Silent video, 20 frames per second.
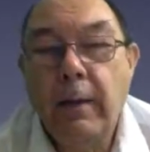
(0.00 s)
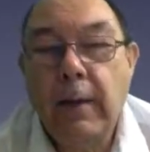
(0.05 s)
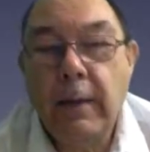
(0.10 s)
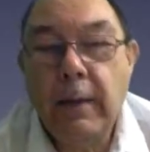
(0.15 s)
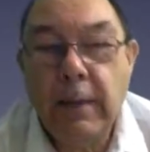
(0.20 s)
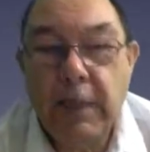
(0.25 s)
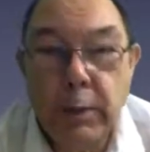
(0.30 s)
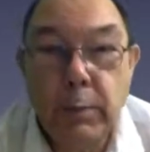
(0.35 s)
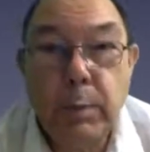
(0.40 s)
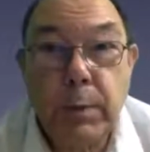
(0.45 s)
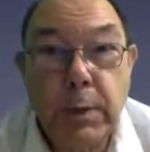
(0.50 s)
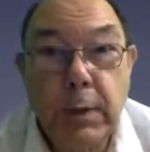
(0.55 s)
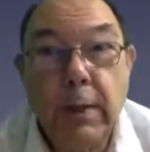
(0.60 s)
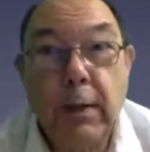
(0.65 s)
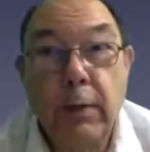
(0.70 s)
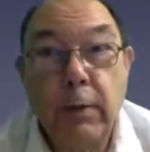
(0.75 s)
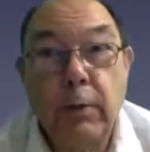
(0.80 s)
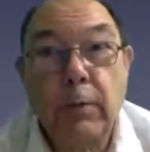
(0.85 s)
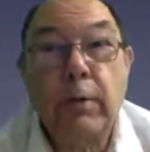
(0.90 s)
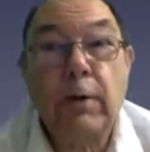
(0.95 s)
in this
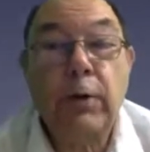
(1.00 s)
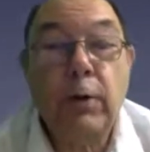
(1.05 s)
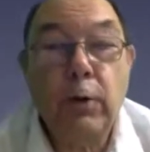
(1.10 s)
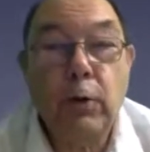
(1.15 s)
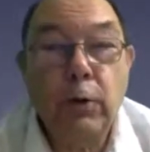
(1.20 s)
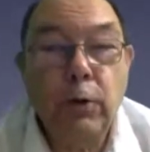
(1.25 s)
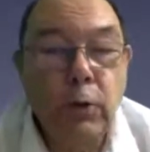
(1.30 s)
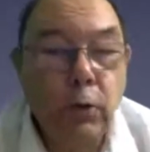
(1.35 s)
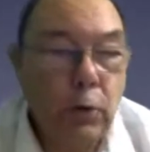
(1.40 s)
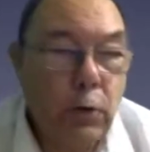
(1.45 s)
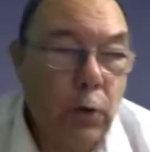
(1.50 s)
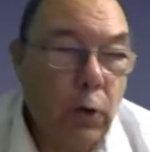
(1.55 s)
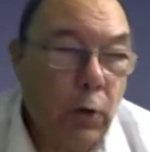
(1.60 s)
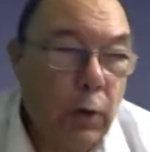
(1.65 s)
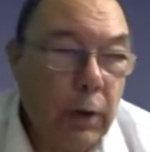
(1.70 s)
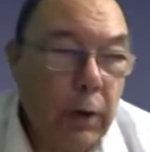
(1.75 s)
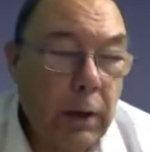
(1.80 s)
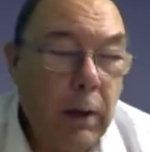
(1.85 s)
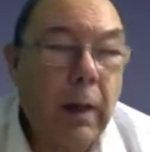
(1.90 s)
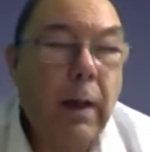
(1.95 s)
particular video
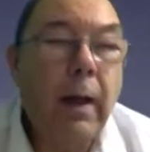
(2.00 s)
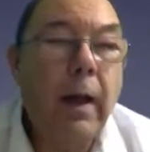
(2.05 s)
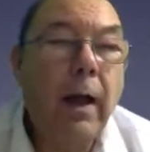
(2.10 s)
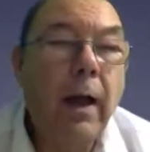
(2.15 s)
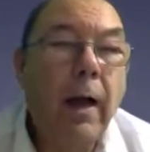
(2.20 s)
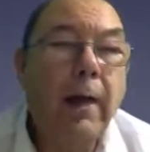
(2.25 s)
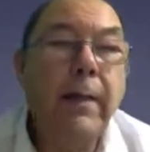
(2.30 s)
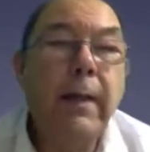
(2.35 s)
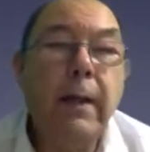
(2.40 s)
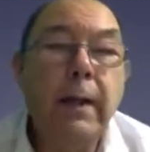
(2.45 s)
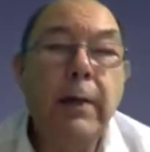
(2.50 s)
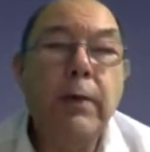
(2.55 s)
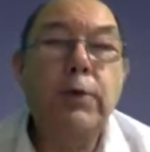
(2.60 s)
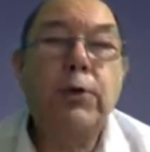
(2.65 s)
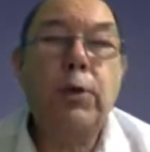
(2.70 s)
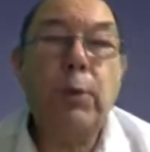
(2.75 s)
tutorial, and then in